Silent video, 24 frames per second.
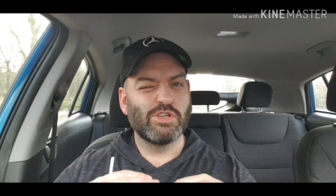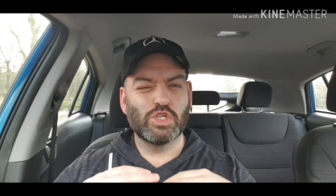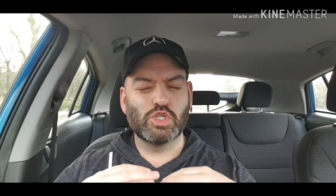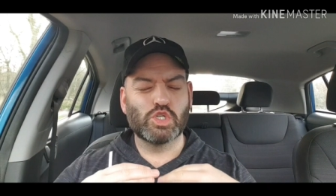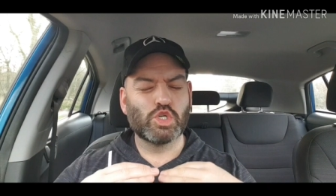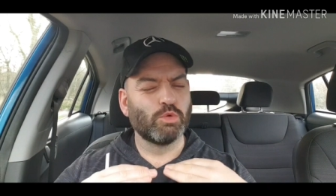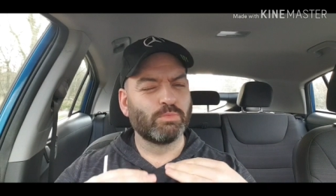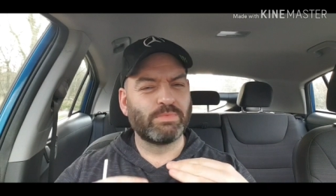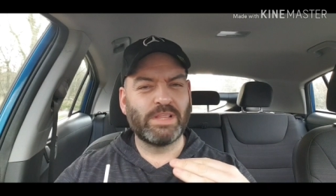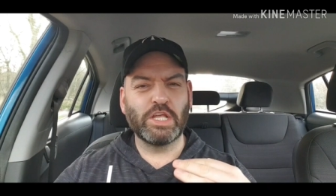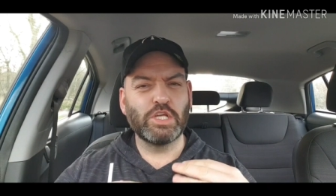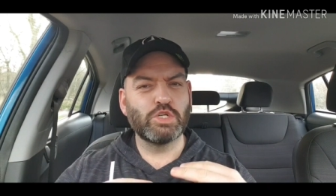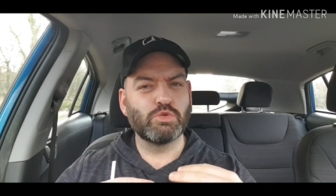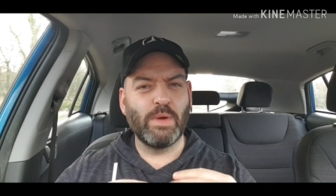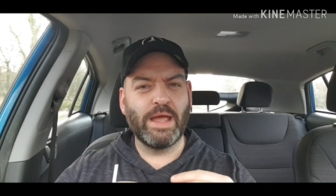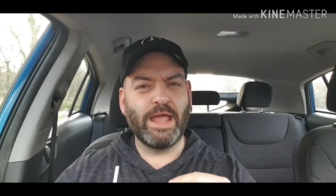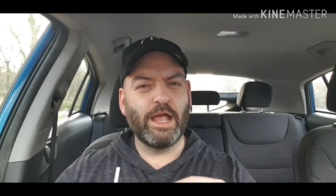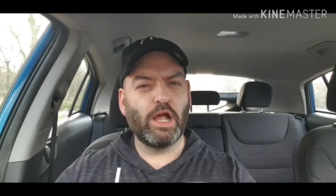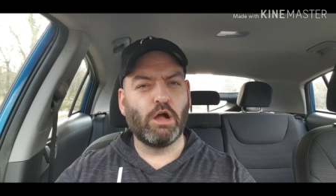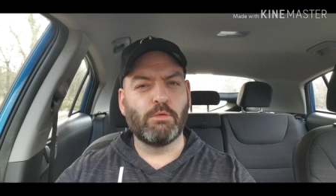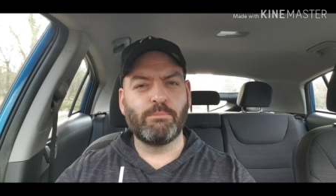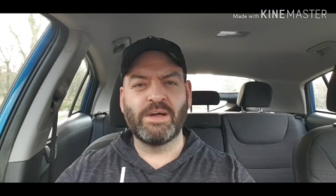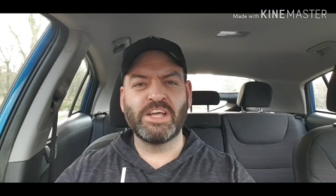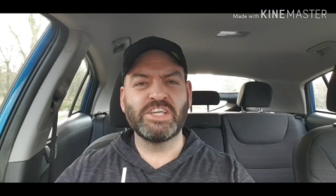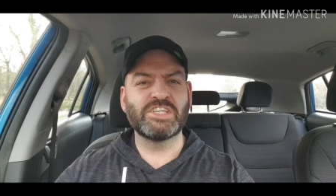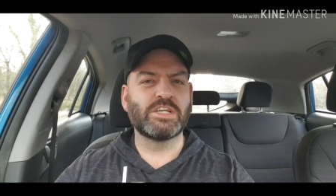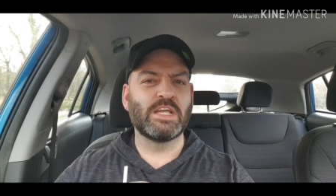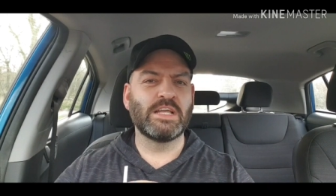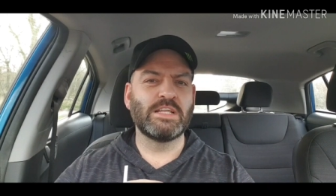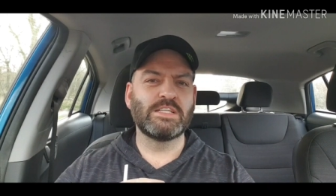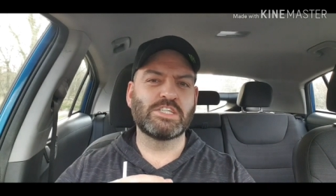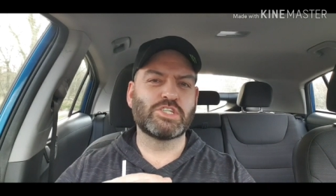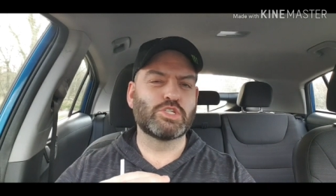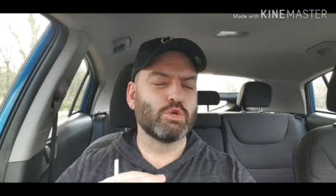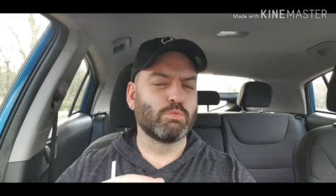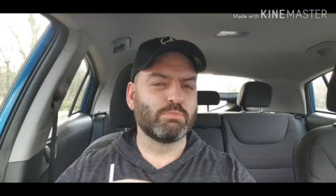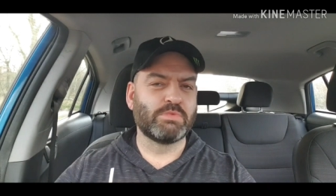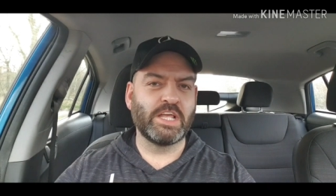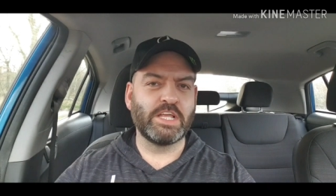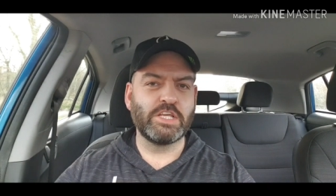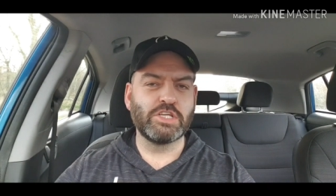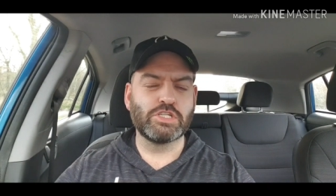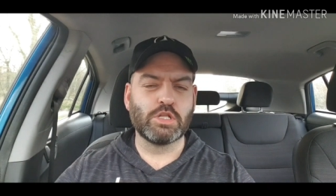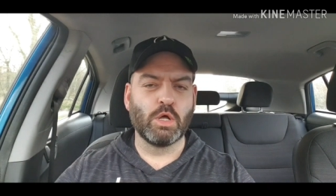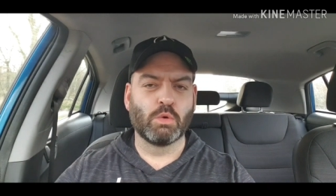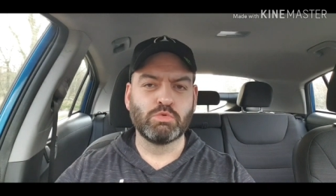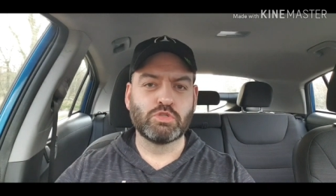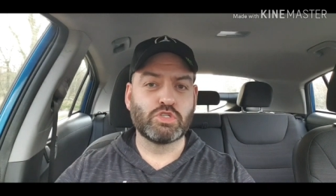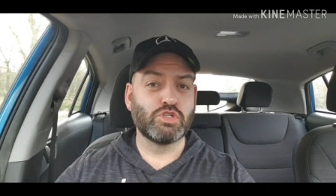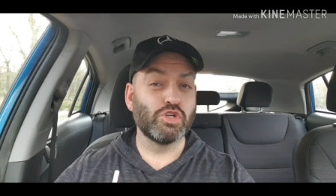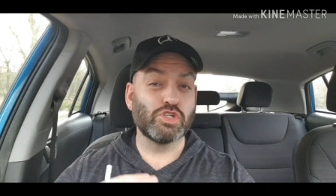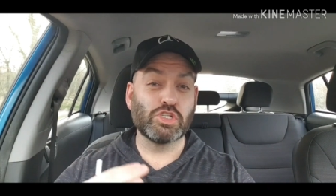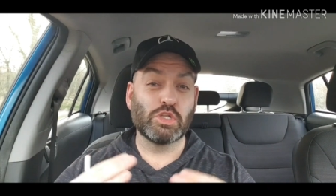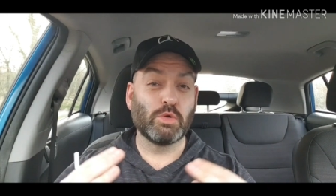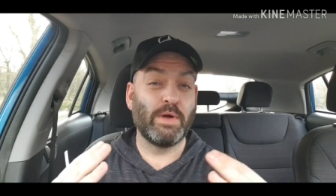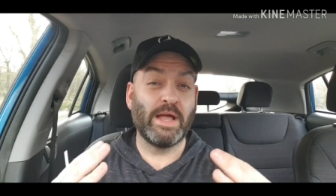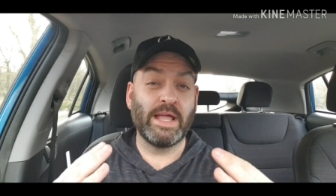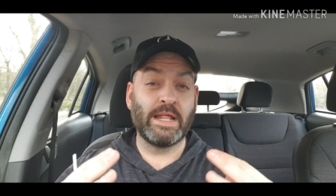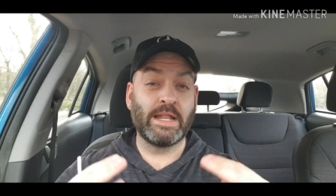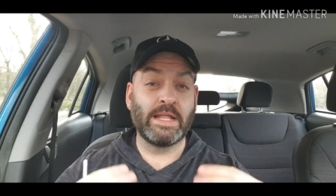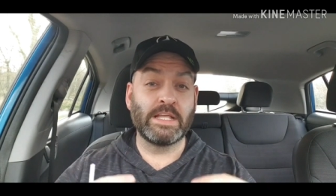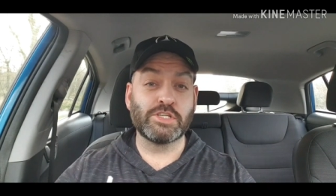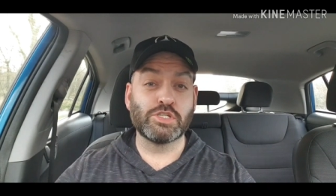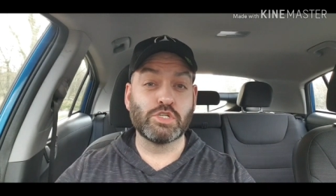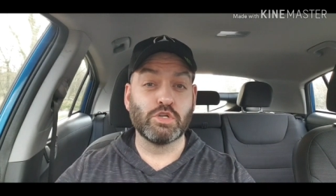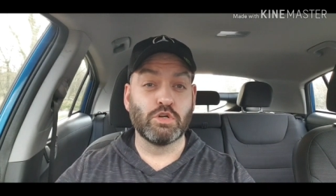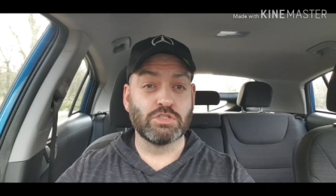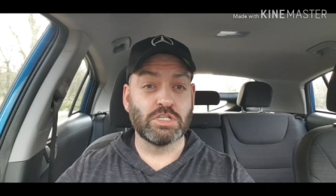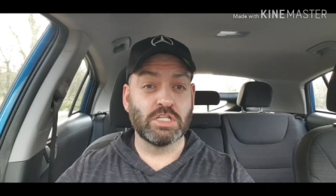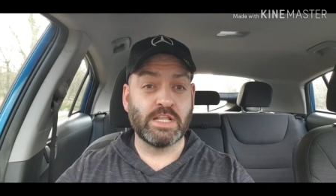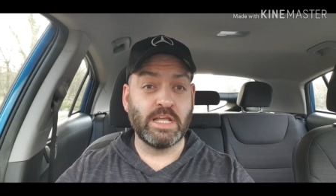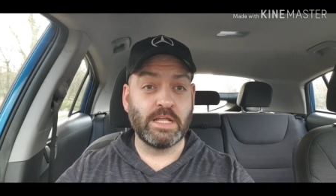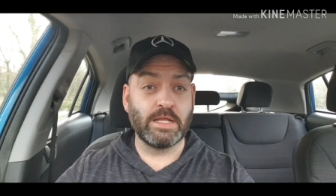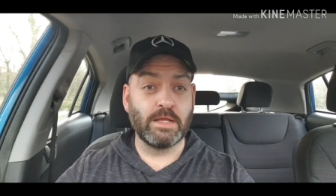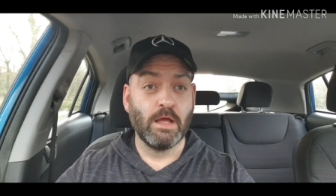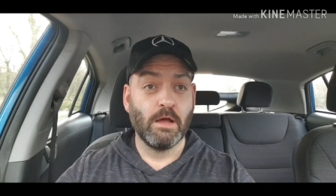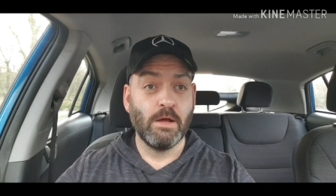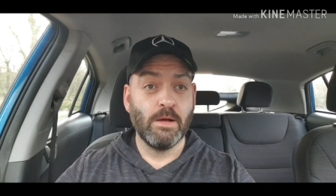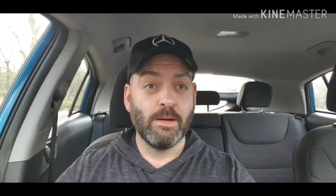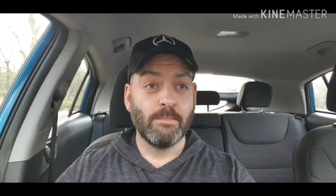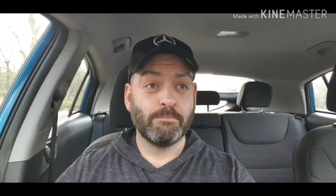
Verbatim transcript: Some things work on my skin, some things don't, just the way it is, sort of thing.